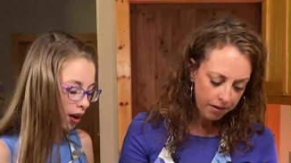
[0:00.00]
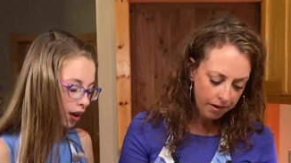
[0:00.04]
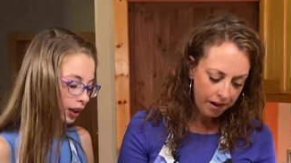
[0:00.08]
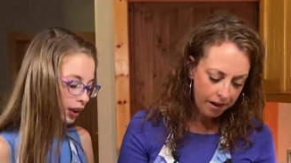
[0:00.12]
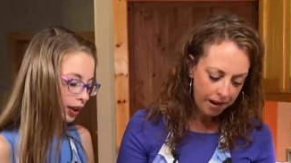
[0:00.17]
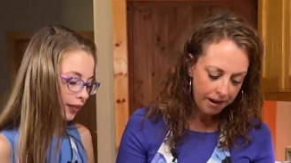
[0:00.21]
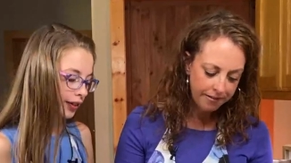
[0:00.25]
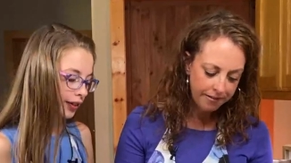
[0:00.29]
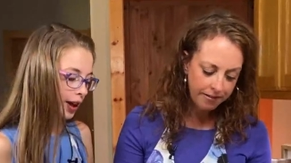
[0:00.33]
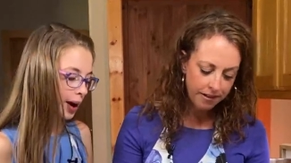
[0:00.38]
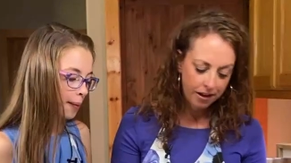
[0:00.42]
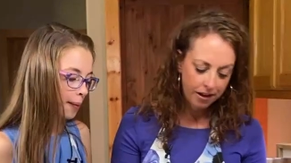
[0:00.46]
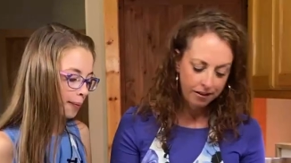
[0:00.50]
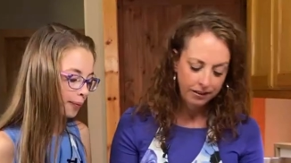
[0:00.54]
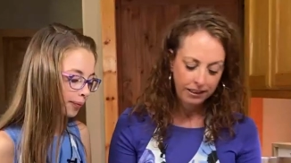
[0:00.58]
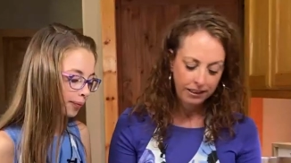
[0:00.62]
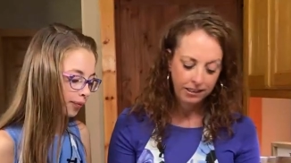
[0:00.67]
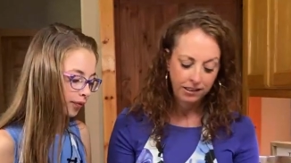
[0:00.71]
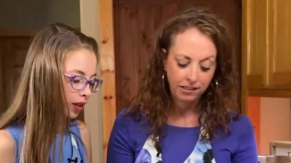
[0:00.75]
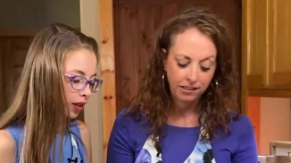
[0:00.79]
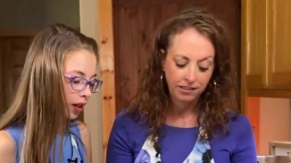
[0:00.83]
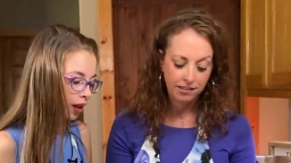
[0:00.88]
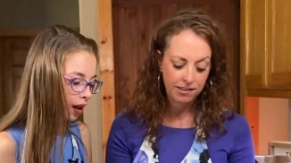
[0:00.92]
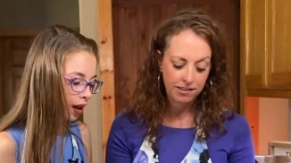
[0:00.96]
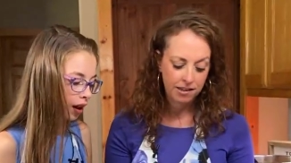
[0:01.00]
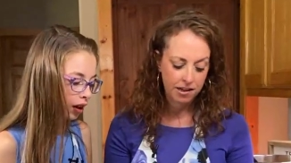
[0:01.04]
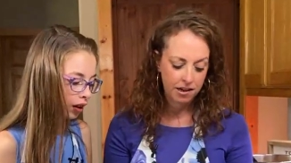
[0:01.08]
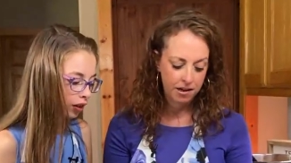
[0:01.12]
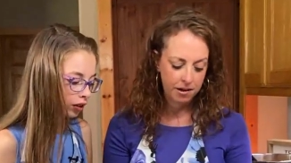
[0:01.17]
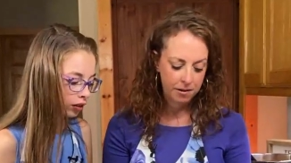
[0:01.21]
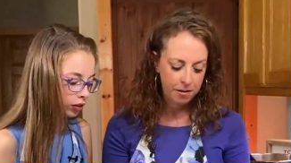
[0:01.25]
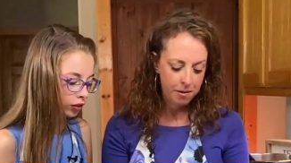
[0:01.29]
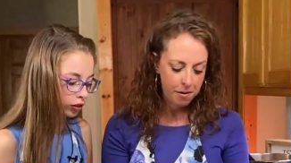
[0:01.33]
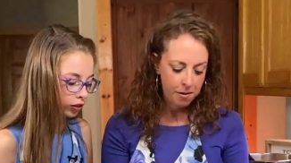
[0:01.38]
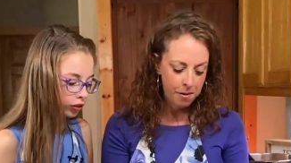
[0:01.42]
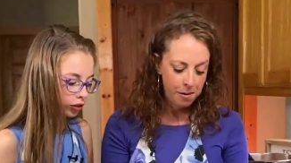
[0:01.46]
Speaker 1: I love and that. Now here's
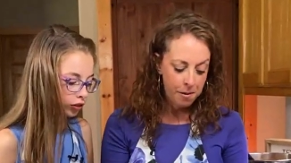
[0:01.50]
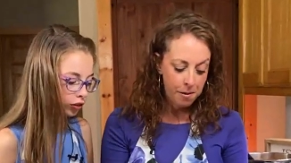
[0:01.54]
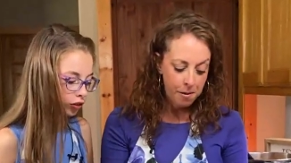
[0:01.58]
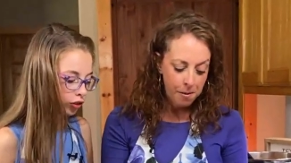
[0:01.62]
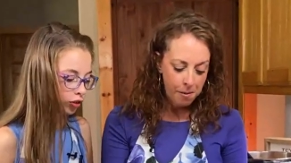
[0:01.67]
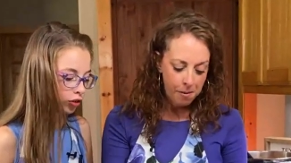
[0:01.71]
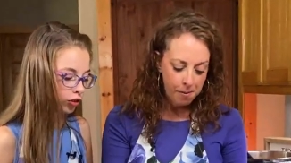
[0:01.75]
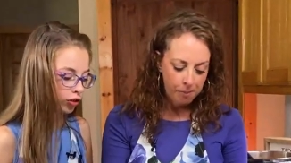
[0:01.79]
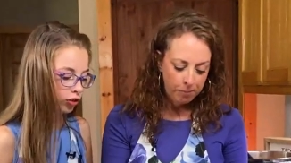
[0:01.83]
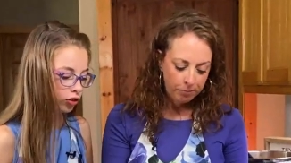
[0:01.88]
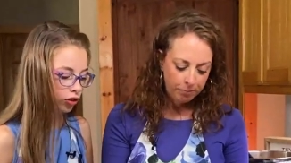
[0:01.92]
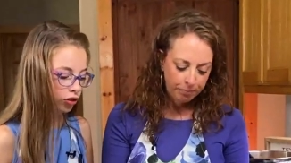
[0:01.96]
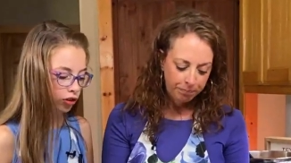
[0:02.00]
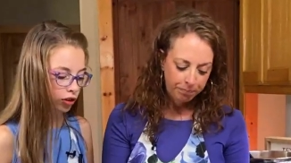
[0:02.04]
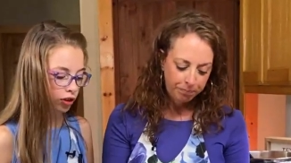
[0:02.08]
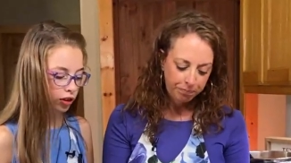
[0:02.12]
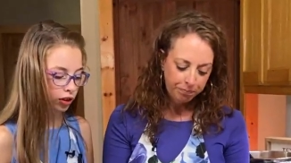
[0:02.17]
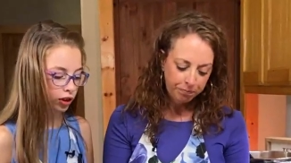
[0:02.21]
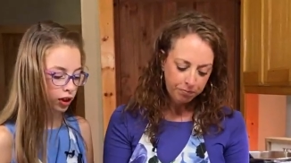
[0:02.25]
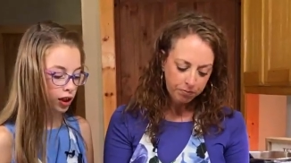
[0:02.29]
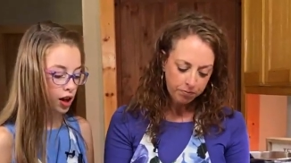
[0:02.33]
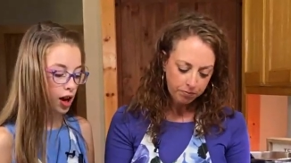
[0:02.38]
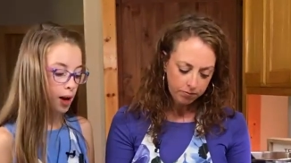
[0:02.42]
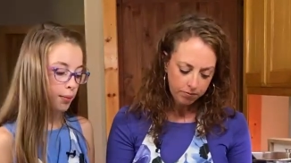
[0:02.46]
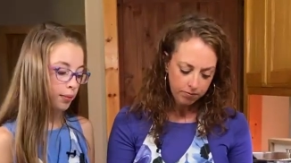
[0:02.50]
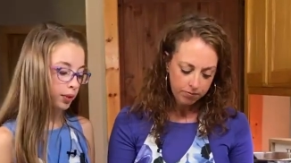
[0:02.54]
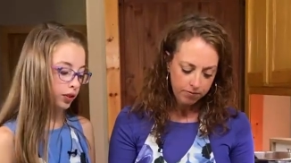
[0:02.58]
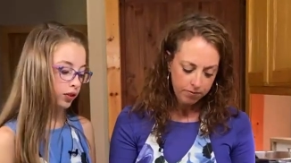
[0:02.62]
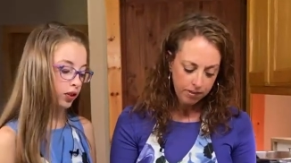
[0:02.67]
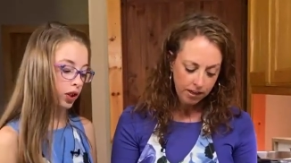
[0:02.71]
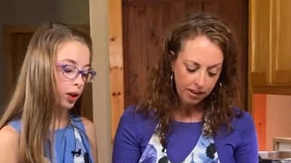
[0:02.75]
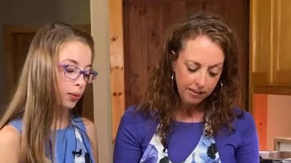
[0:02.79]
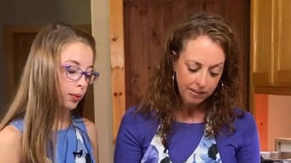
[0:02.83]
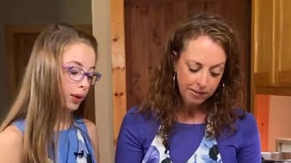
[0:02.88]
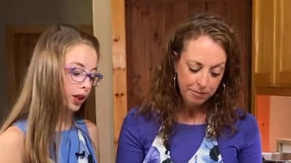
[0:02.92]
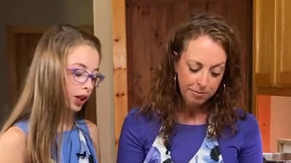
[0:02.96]
the. chili. I'm
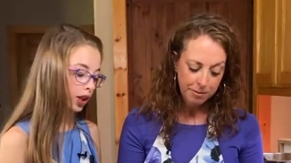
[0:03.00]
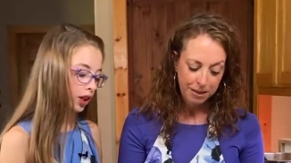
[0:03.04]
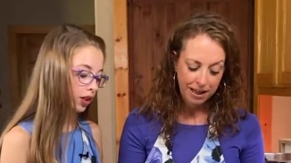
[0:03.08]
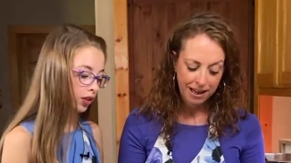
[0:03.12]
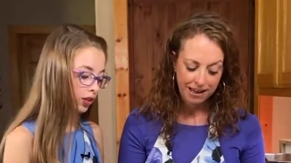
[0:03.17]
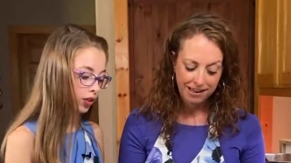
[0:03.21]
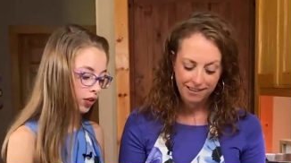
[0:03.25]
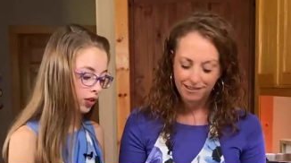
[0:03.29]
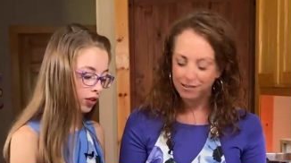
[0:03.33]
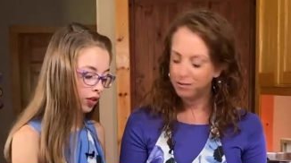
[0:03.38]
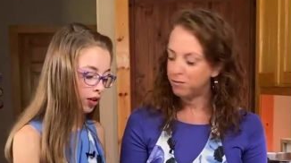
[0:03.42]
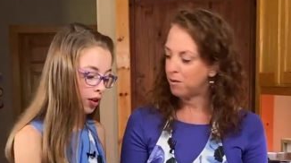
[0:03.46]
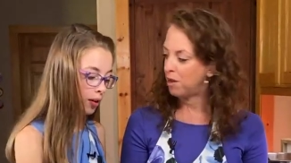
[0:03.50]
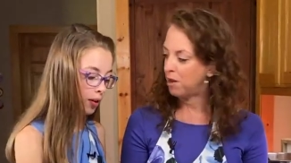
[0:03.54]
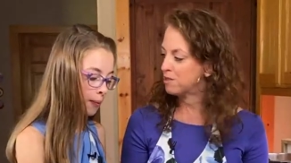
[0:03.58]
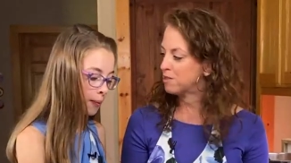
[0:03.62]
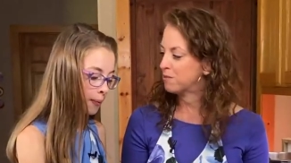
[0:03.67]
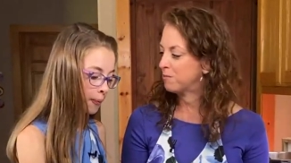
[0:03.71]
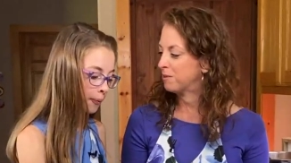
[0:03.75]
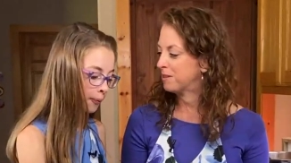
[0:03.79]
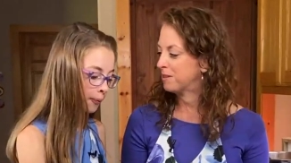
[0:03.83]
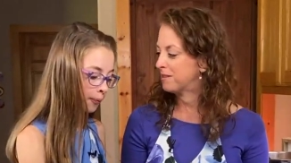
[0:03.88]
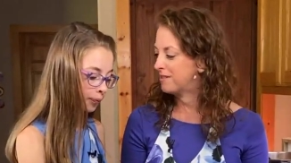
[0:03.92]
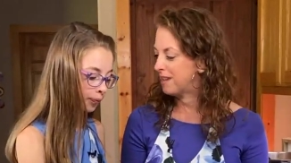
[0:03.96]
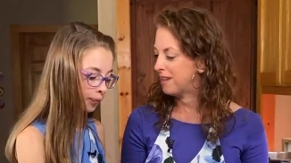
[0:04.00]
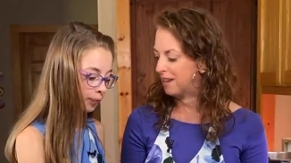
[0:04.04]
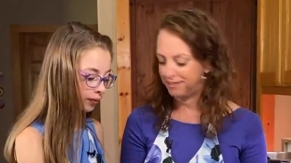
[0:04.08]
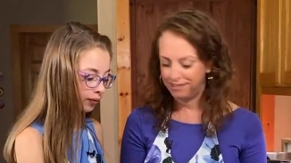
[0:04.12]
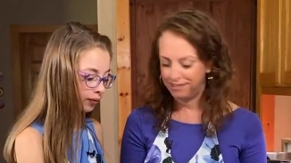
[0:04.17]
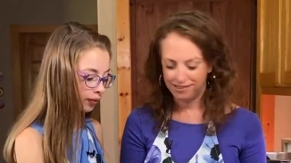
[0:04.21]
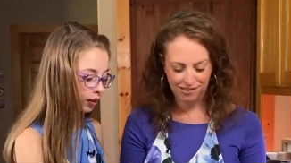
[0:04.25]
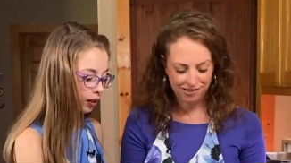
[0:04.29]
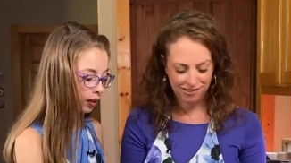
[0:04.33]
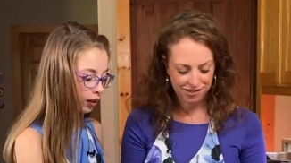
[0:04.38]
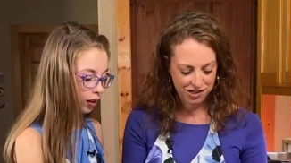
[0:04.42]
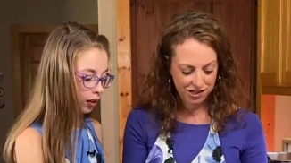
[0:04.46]
excited about spaghetti this. Spaghetti squash with
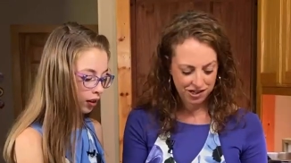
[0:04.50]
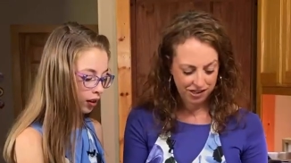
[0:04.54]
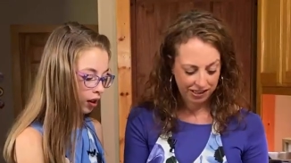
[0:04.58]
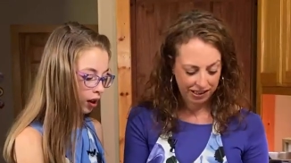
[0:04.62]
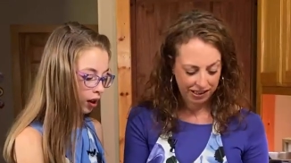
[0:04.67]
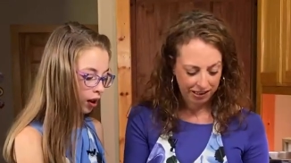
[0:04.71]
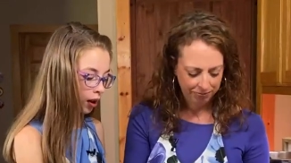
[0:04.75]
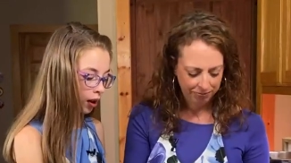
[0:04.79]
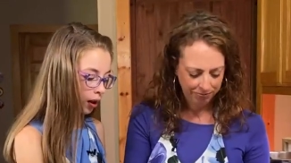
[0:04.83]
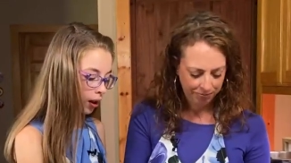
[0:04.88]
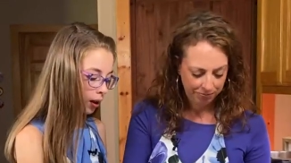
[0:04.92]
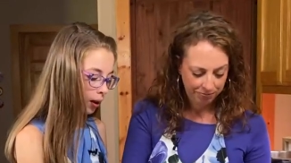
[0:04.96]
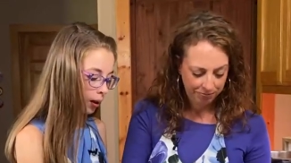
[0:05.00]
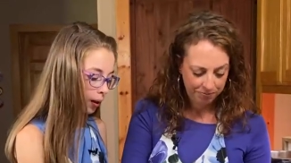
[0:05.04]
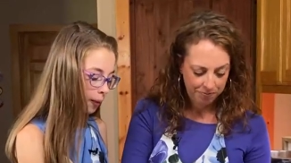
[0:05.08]
Texas chili.